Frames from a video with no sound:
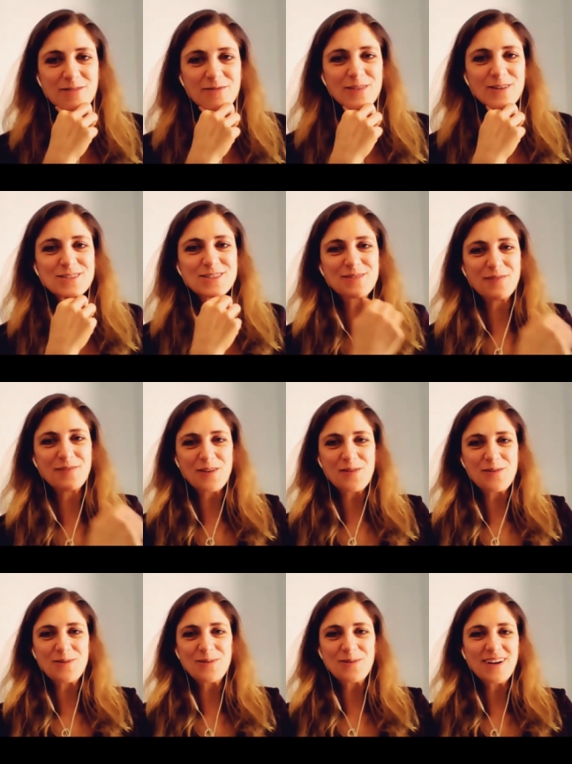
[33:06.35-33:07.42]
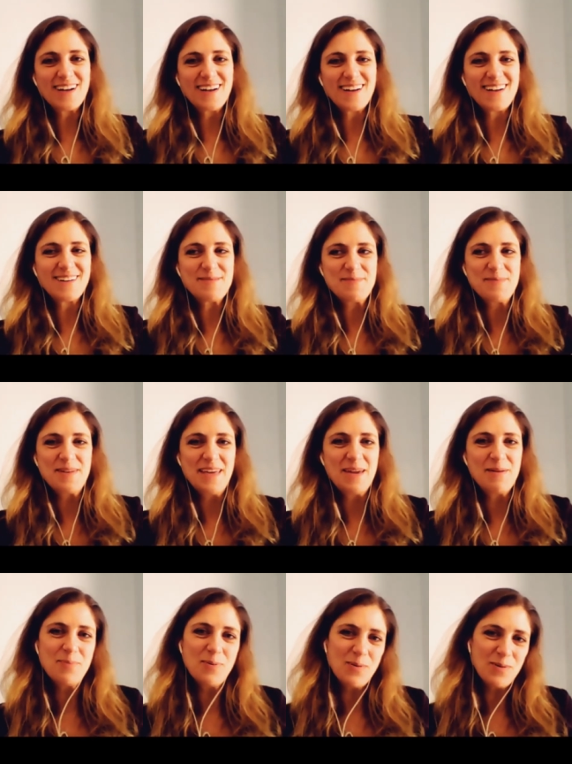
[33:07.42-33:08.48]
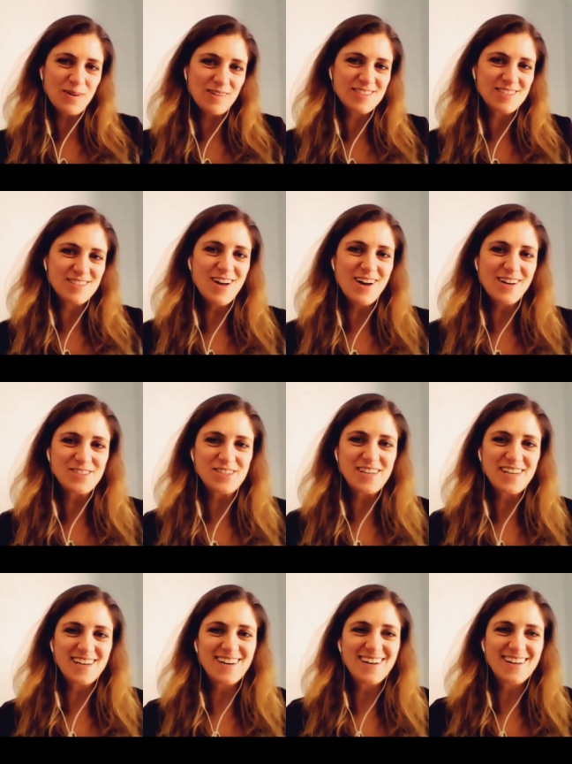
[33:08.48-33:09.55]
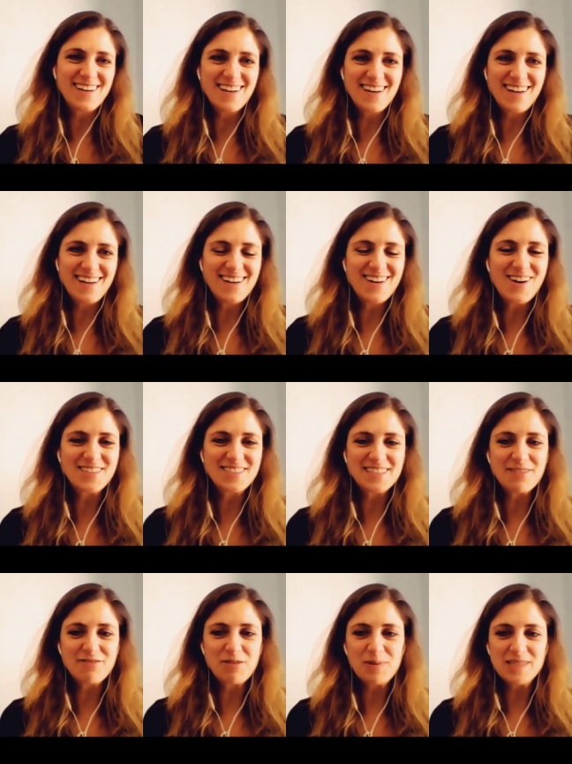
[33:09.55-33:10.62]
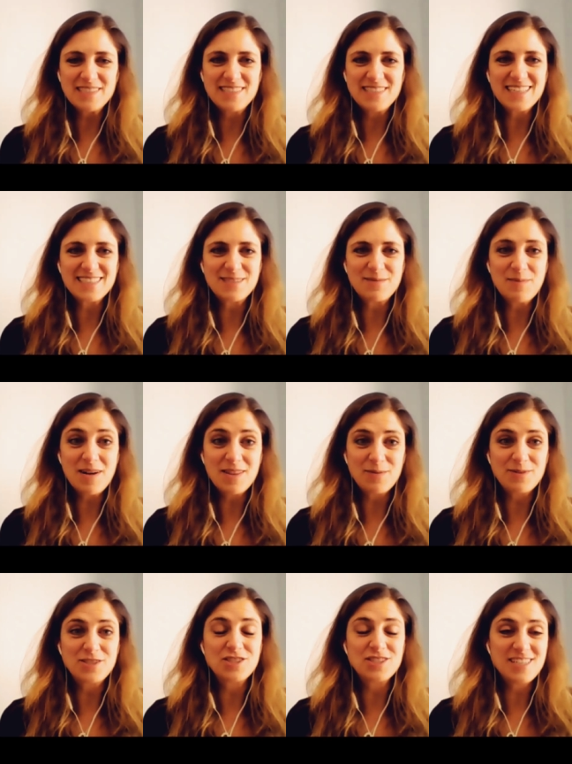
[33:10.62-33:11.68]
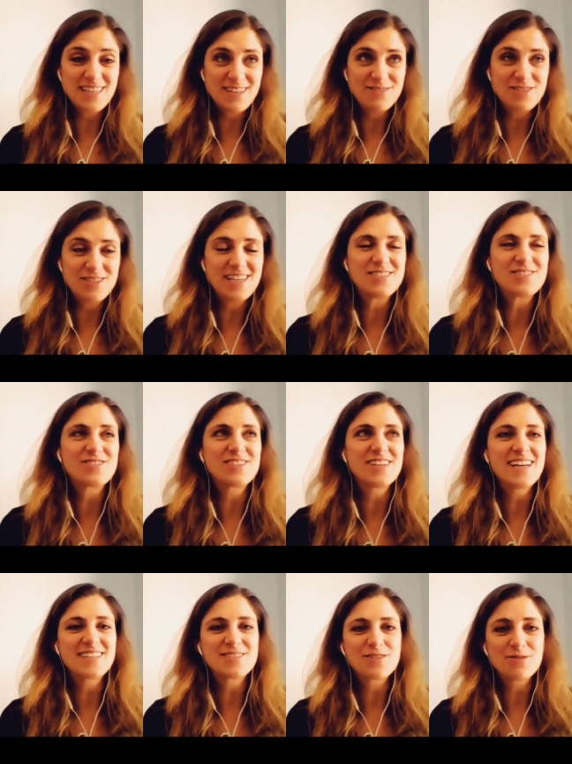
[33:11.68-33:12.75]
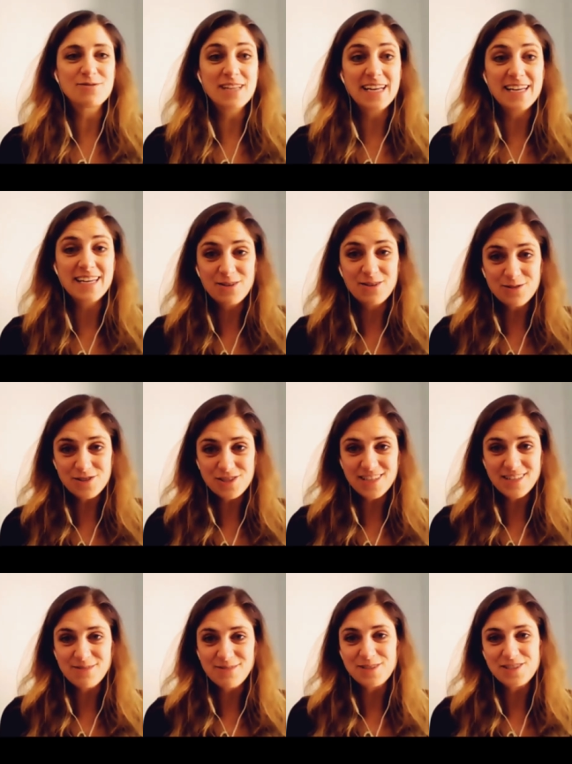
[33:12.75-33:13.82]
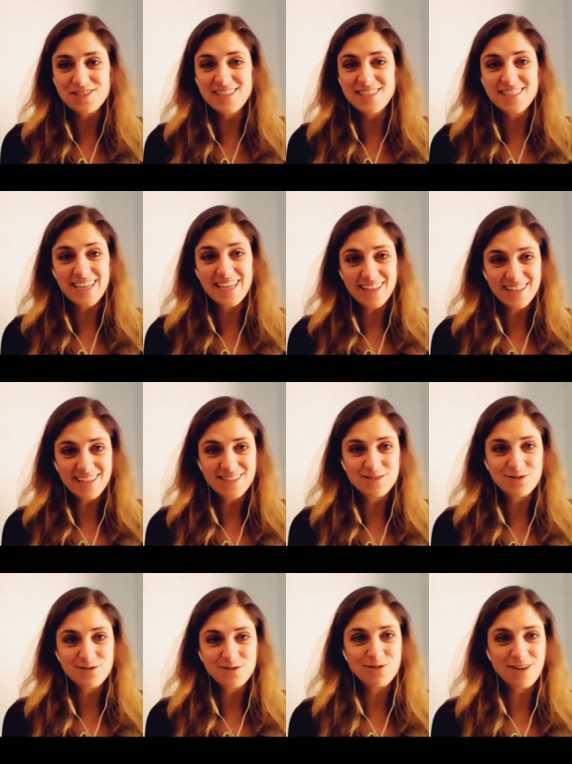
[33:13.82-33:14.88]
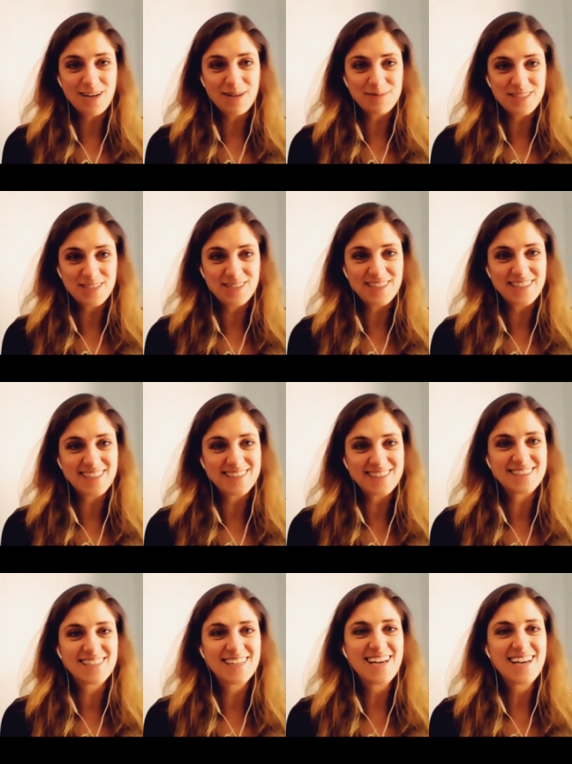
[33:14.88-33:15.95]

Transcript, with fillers: first few imports launching on Discovery Plus next month. We just announced yesterday. So Lady Gucci, which is an Italian true crime series,